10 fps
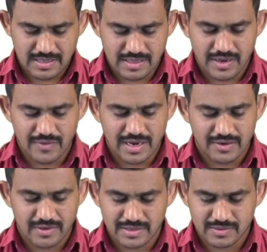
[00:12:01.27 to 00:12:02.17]
the
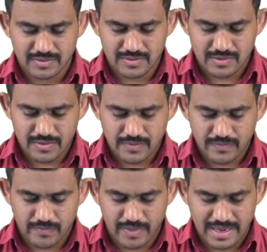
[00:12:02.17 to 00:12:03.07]
value is
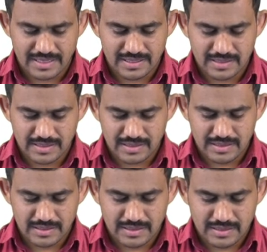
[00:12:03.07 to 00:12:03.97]
plus,
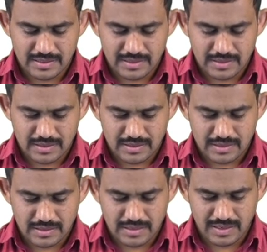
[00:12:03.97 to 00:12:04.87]

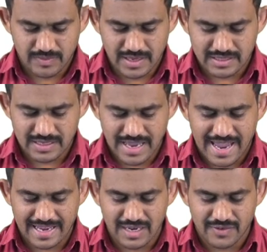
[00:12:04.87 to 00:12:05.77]
not plus,
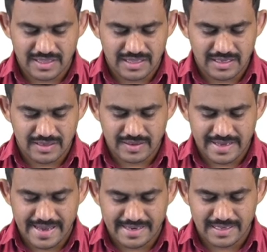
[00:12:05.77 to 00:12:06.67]
angle with
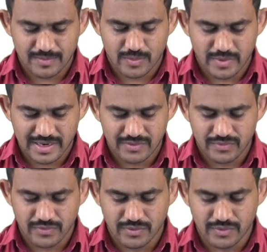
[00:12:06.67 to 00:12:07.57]

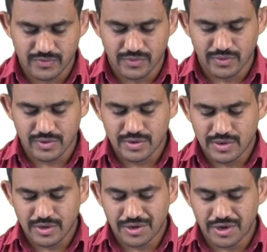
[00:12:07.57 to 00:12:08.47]
18.44.
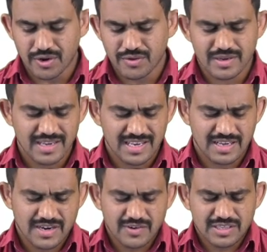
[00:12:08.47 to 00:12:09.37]
Now it
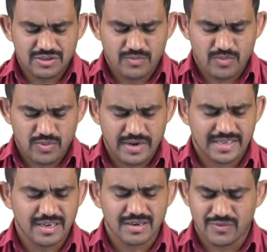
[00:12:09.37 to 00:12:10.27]
convert into
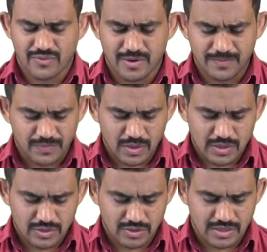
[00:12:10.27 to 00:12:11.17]
rectangular form.
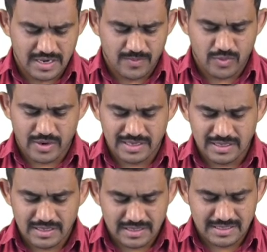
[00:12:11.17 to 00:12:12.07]
So
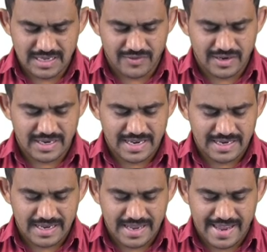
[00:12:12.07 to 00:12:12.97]

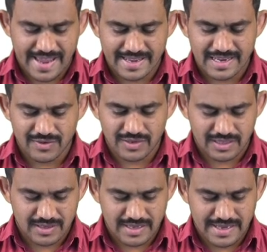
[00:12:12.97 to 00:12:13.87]
3.79 angle
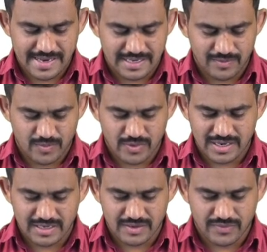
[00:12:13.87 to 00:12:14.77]
with
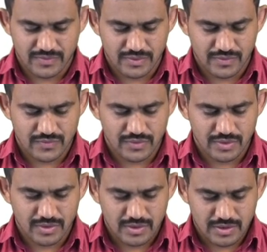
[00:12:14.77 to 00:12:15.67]

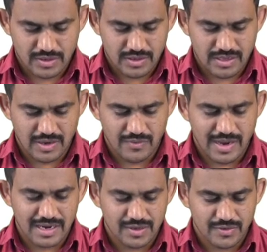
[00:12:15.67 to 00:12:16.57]
18.44, the
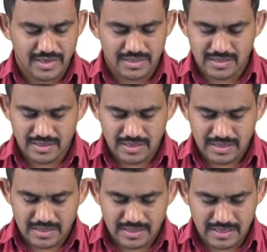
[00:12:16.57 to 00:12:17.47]
value is
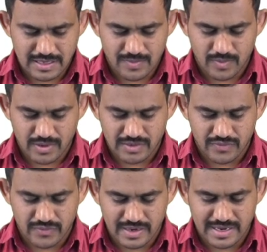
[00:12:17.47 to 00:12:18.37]

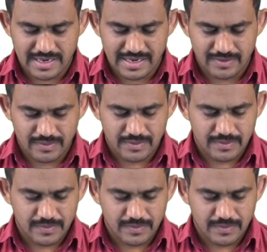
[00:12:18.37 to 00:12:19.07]
3.59